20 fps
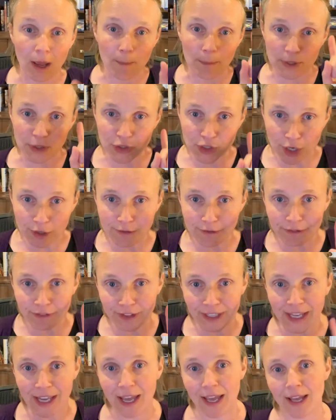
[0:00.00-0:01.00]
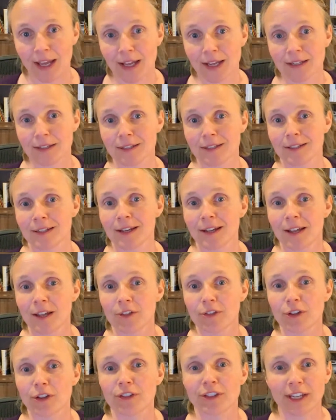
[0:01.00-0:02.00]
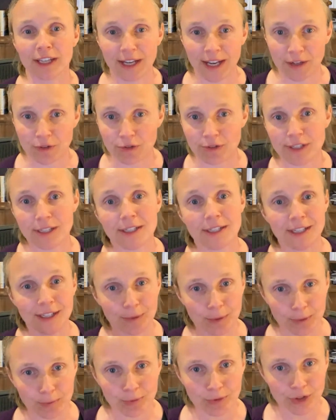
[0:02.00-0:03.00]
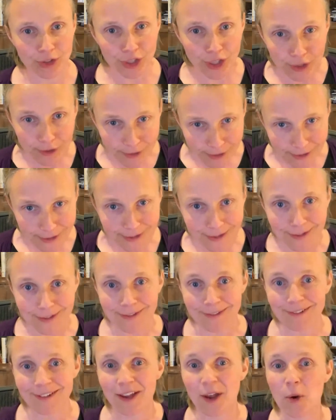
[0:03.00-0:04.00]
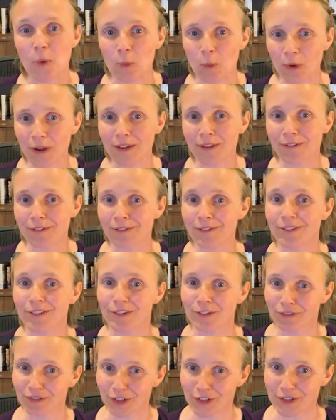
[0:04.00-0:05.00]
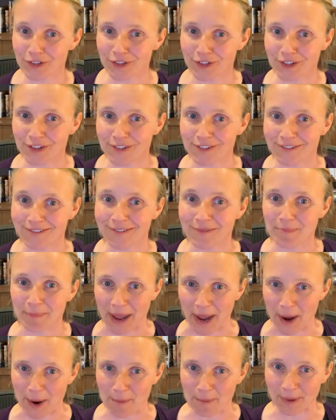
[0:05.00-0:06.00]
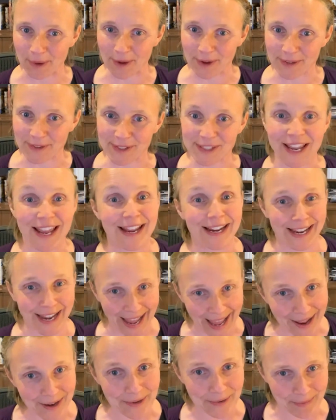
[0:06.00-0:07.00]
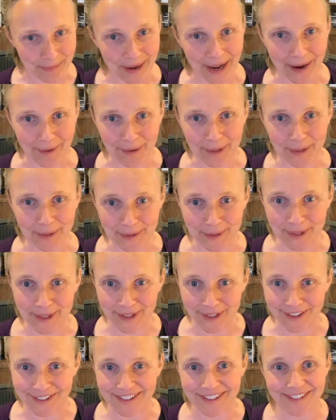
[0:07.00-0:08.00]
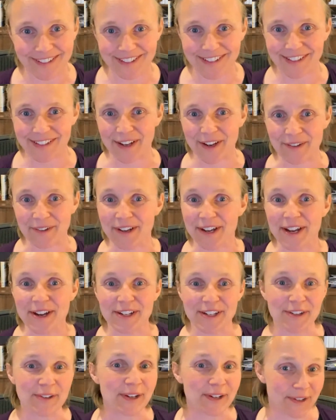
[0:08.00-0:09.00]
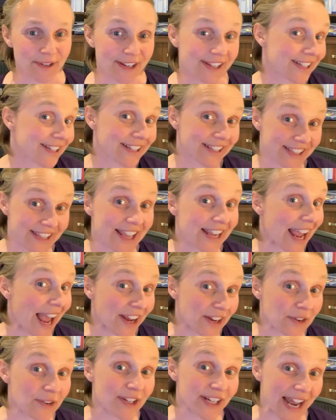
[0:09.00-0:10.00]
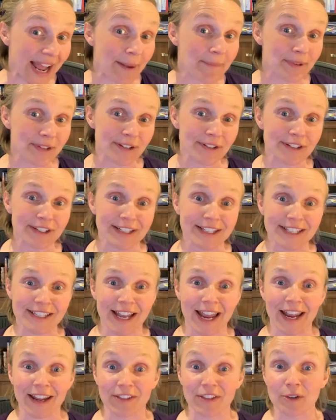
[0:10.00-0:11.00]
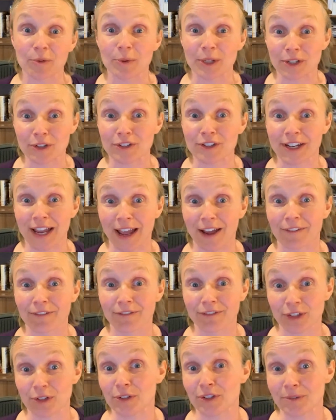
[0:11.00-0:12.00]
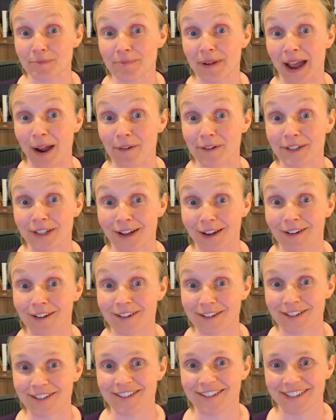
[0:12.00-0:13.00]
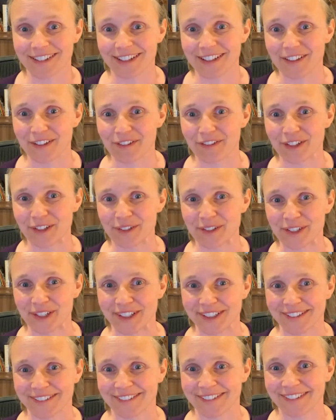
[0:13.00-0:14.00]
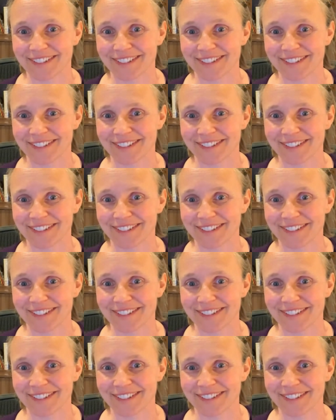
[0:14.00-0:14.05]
But don't forget that the electricity we produce with the fusion power plant can power your car. So you can absolutely say that we could have fusion powered cars in the future.